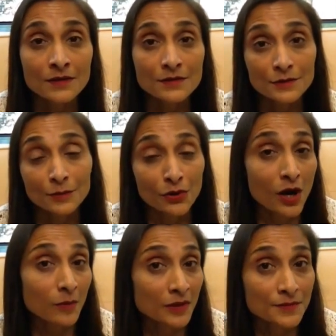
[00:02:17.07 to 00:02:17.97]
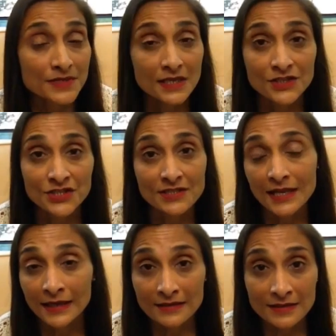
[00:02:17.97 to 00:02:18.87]
to problems such as
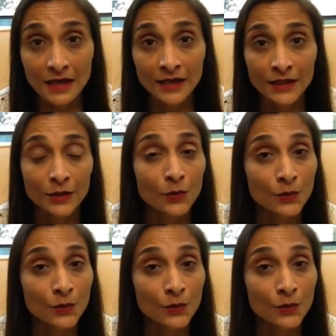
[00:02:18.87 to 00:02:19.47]
anxiety